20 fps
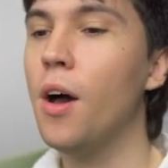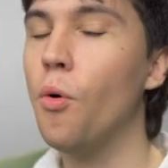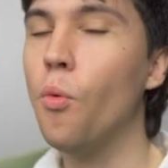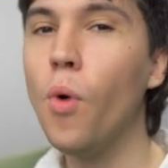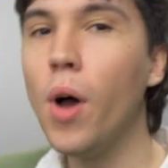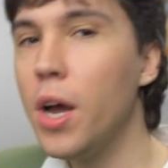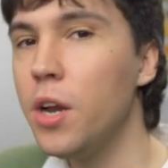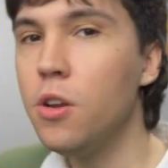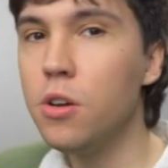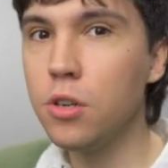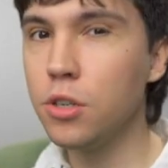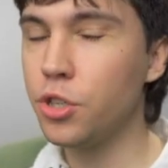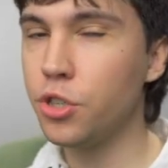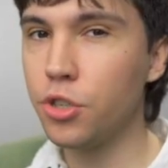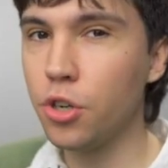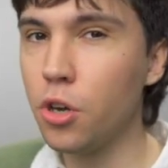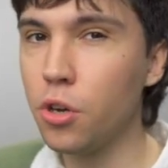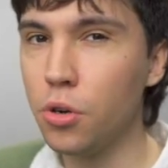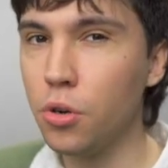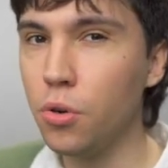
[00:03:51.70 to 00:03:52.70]
Why not
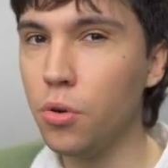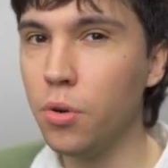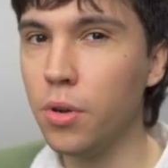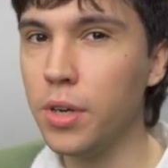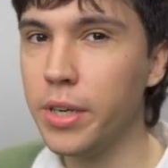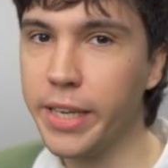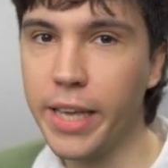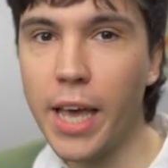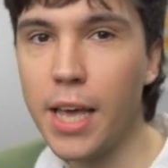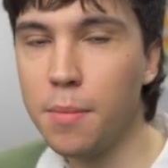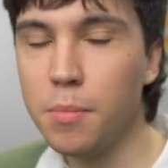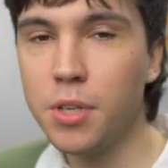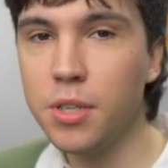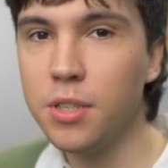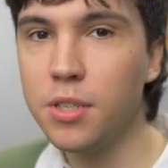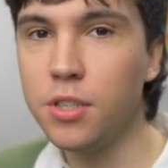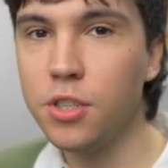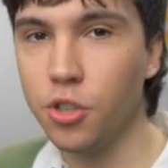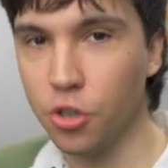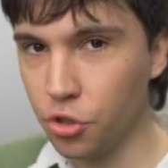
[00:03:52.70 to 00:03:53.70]
show
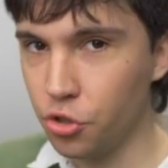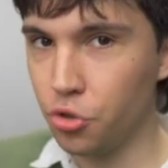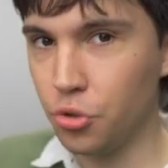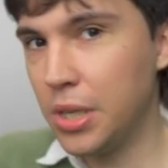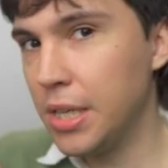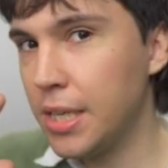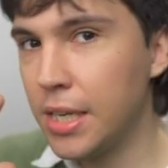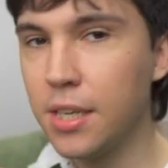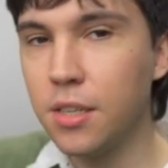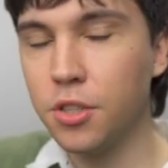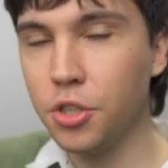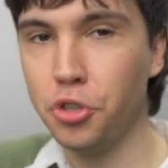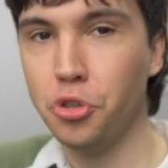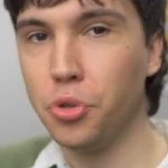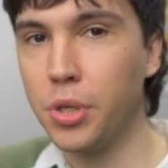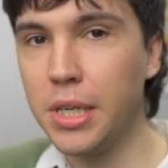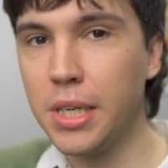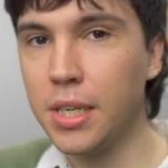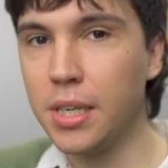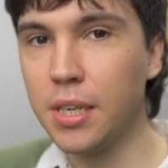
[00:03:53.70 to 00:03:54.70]
gamers drinking the
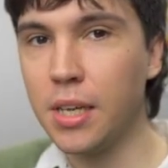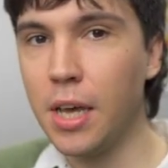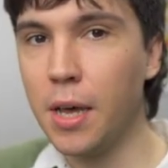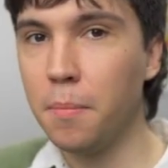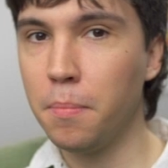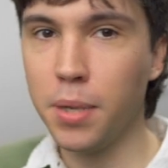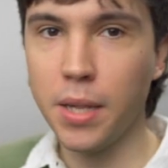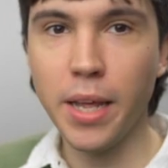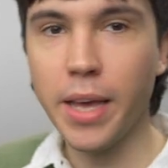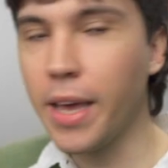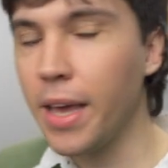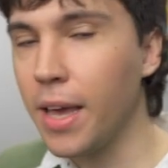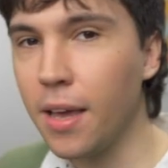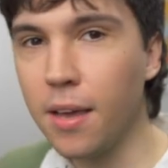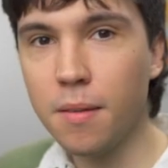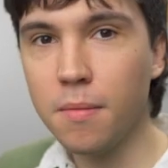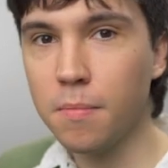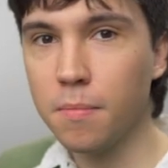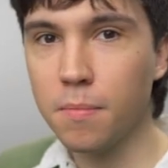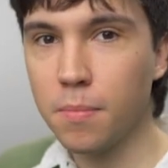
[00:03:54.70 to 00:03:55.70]
drink,
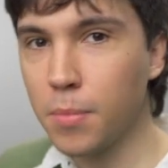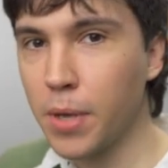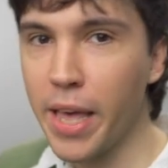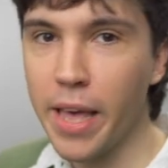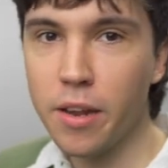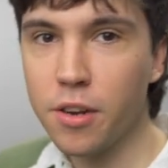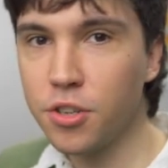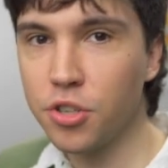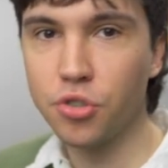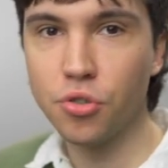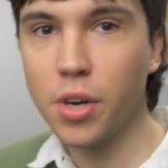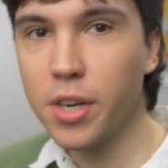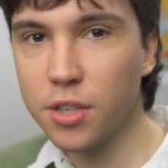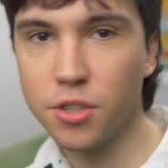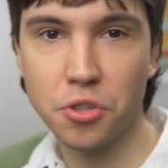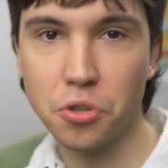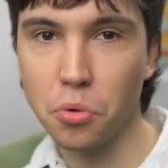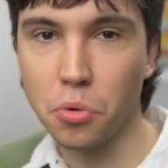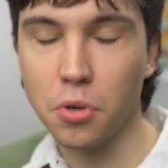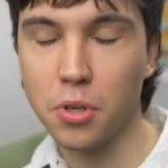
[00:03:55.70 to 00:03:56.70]
playing Counter-Strike
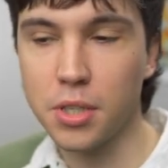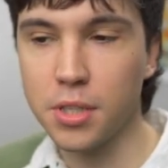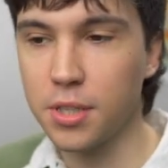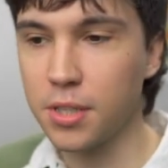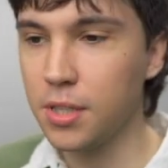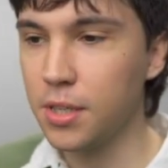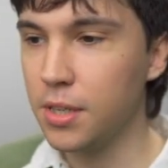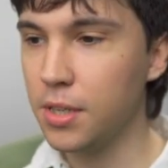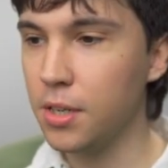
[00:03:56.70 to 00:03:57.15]
Source?